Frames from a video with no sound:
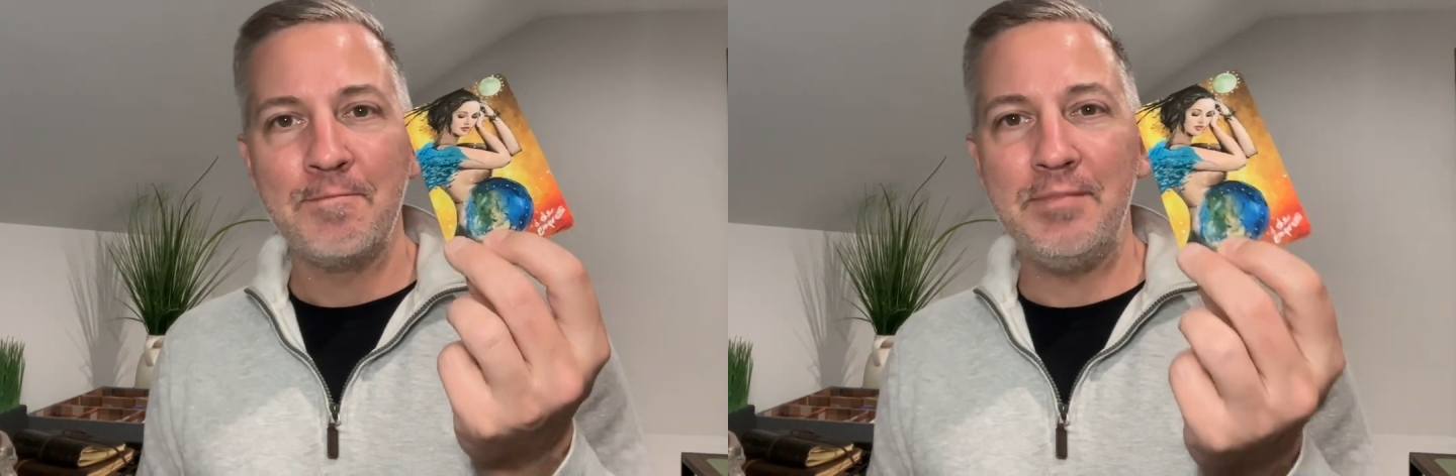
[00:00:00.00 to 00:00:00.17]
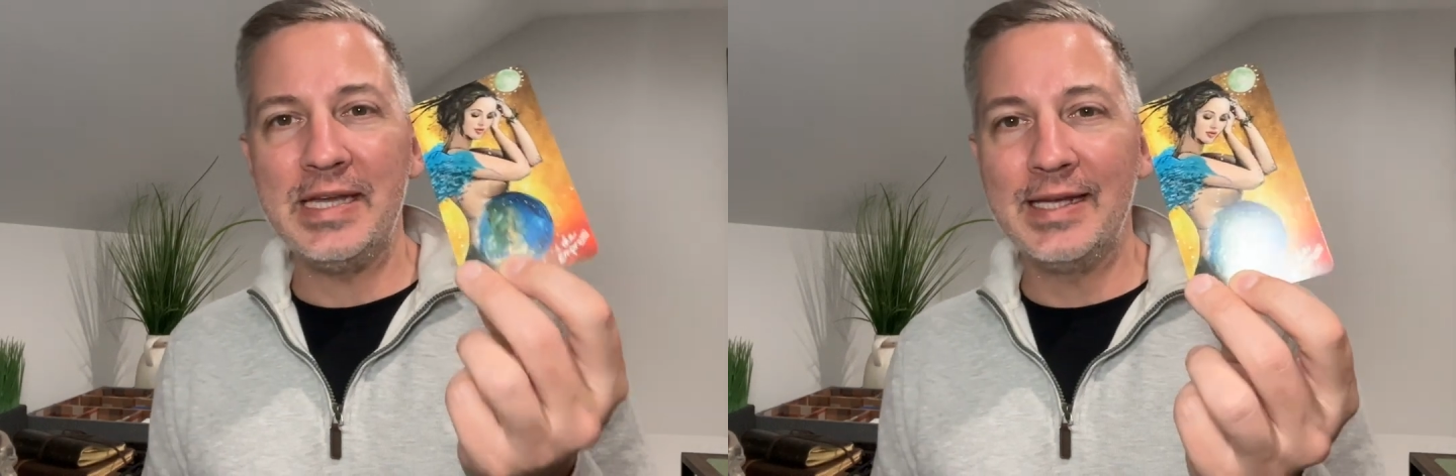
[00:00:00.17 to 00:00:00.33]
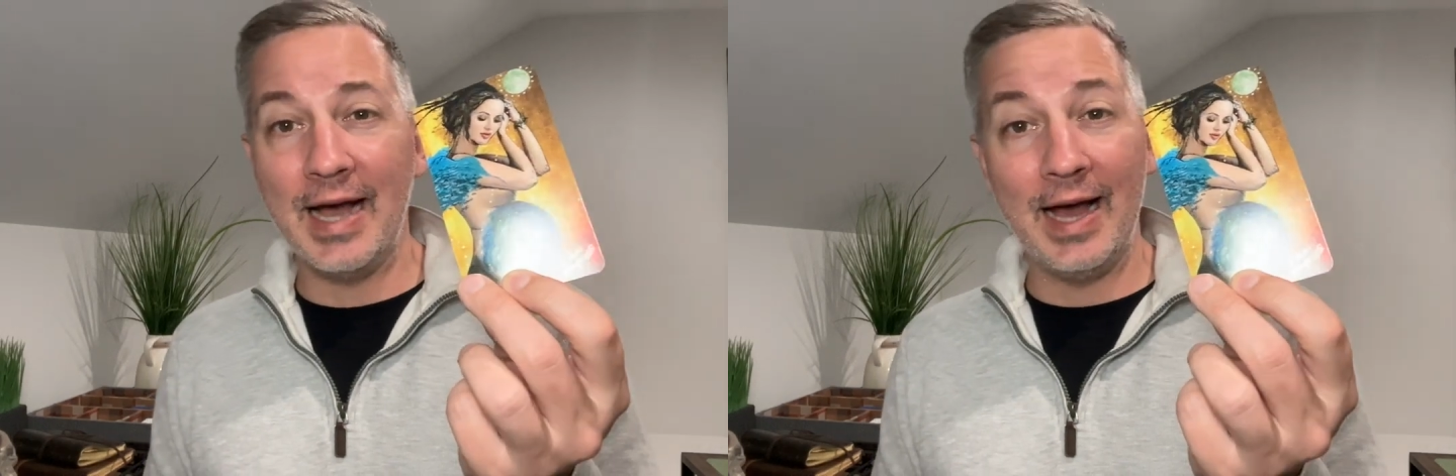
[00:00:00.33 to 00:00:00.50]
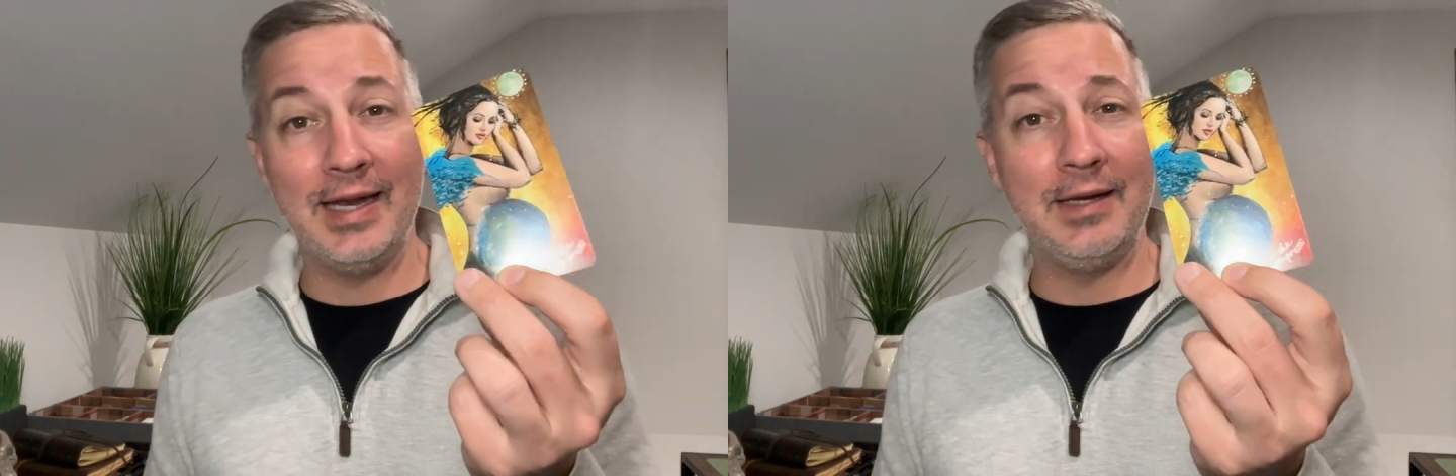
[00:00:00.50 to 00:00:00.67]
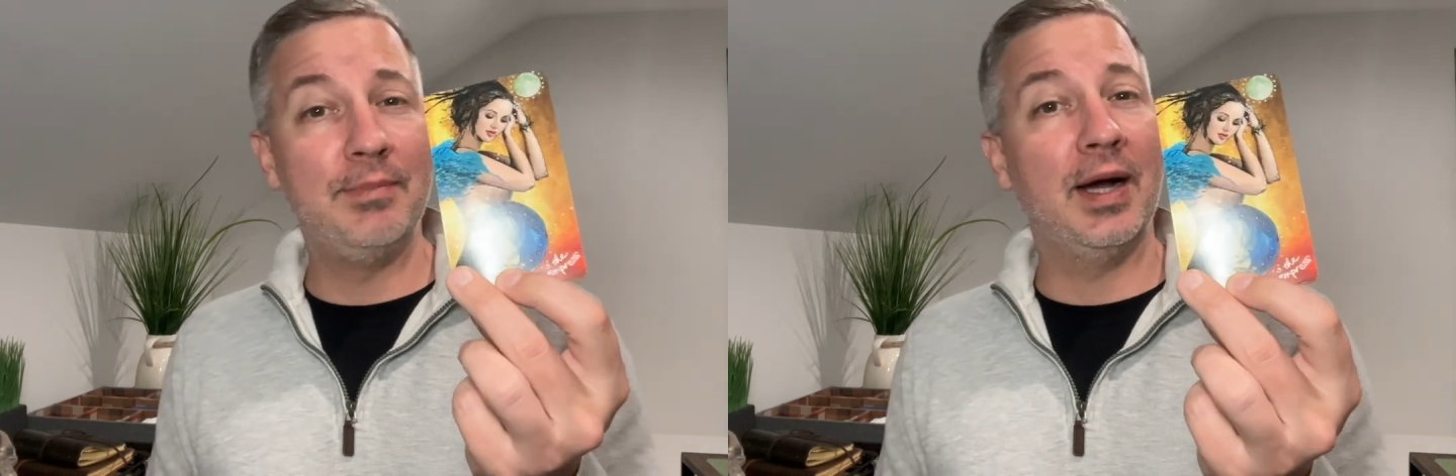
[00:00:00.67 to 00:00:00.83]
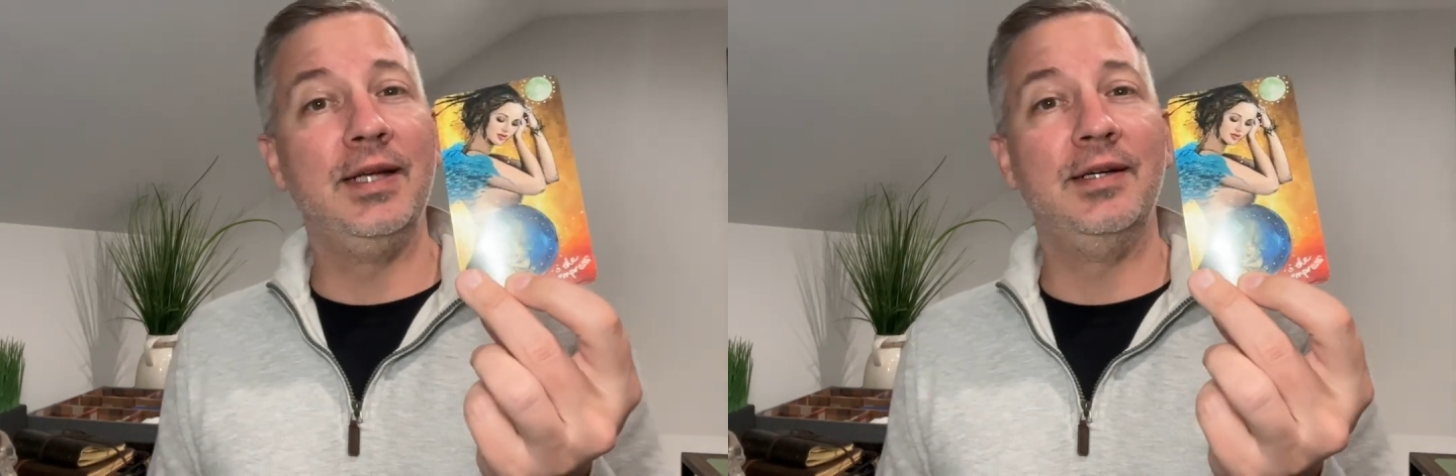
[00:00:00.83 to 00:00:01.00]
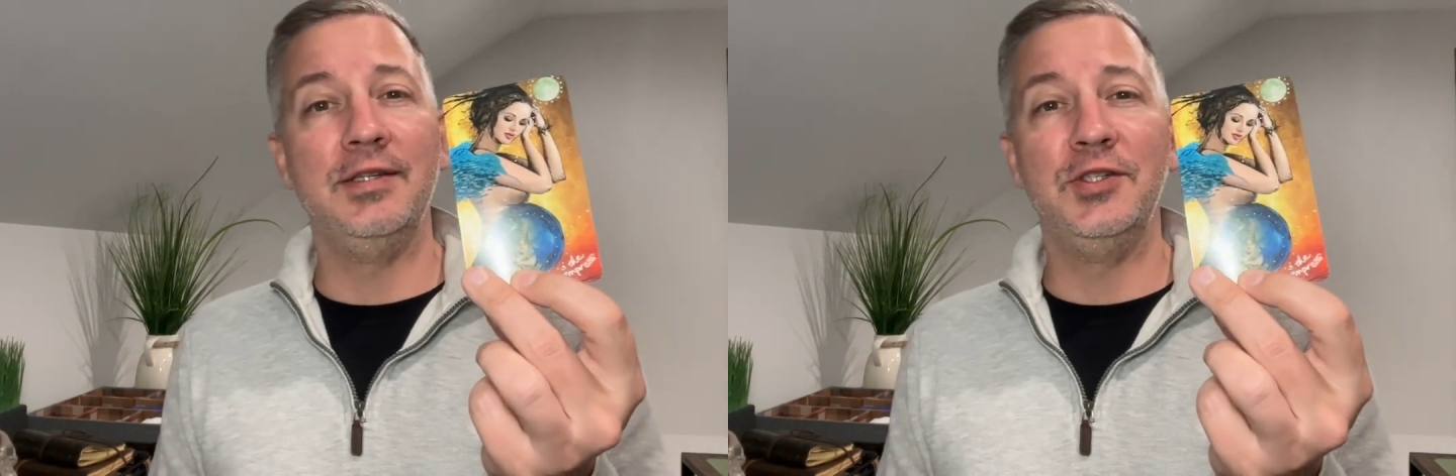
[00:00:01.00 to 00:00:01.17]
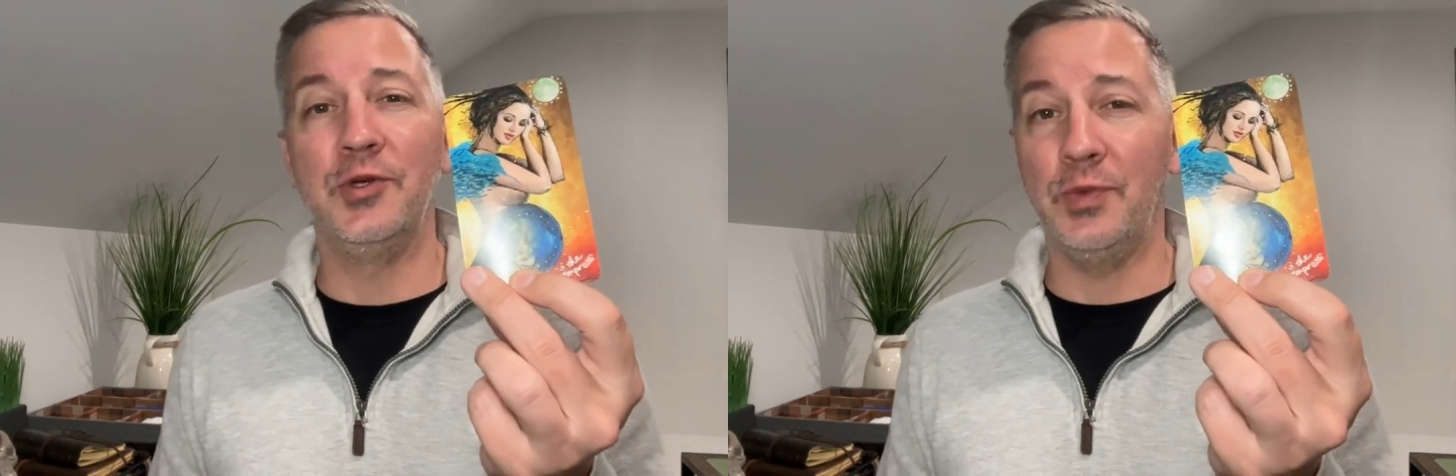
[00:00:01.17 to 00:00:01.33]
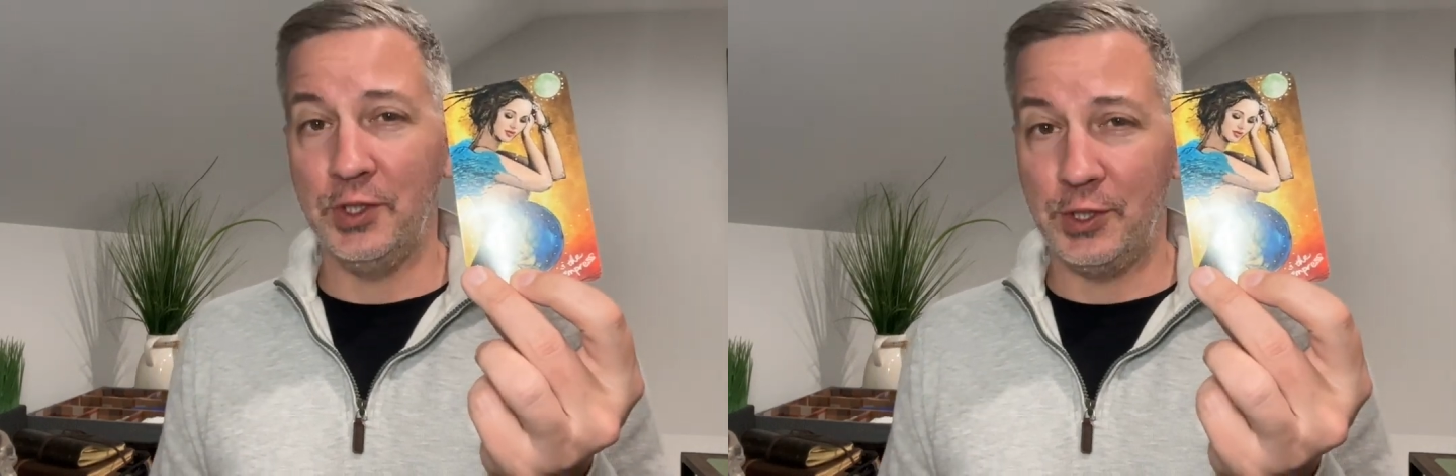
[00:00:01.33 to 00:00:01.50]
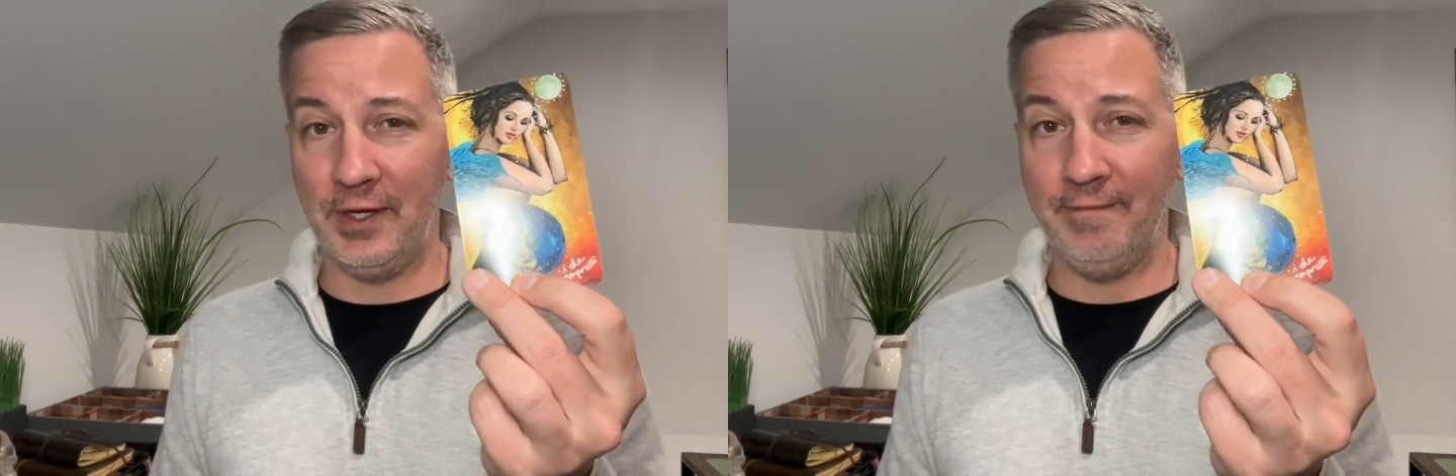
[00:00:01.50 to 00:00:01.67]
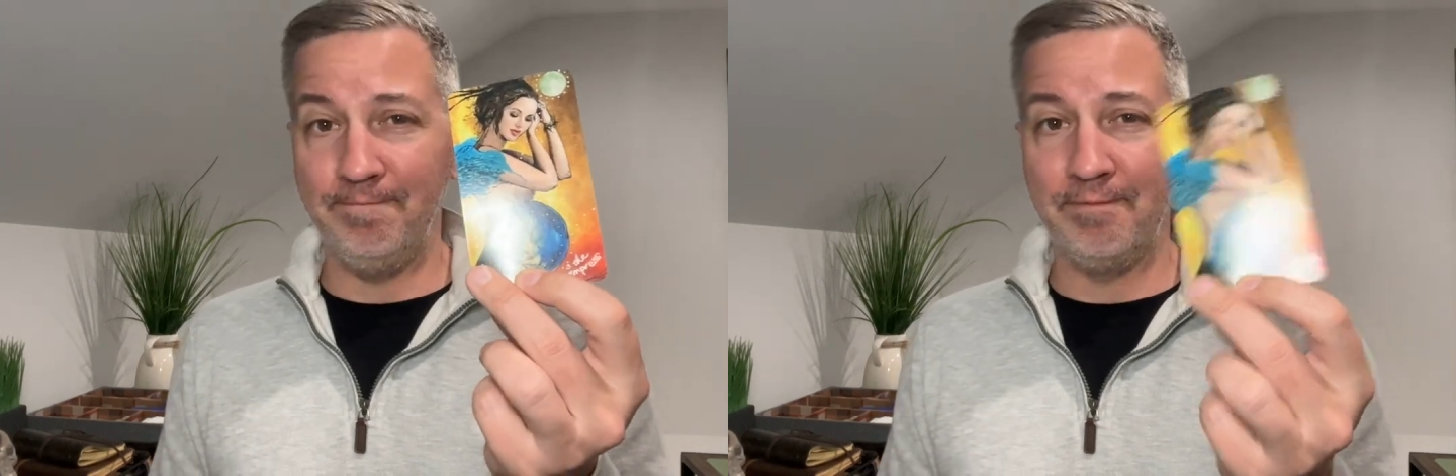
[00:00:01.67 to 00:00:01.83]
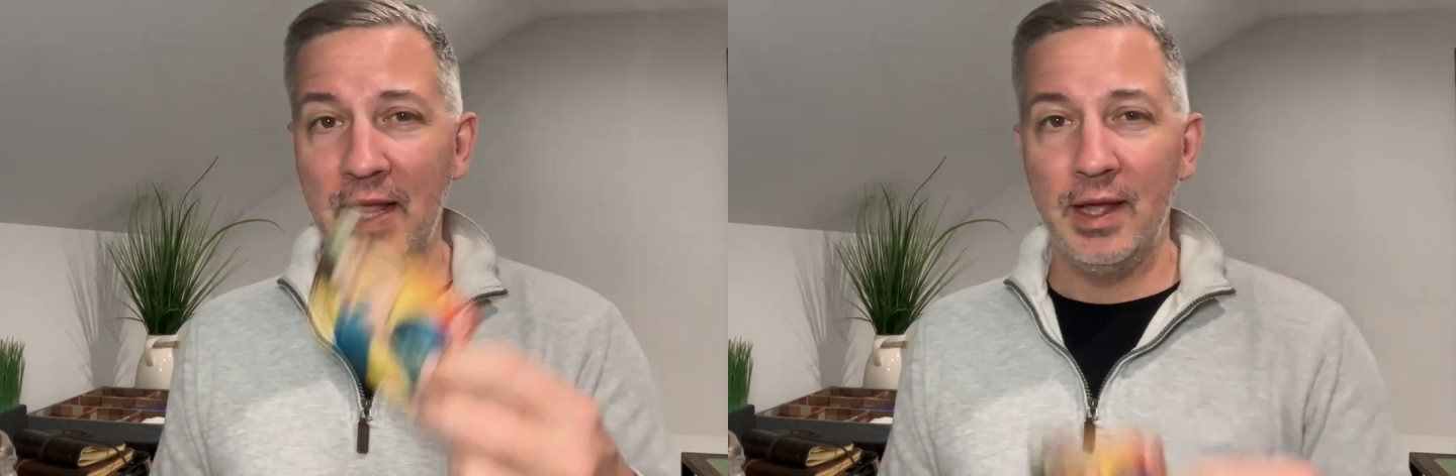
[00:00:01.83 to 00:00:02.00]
Be guided by your intuition.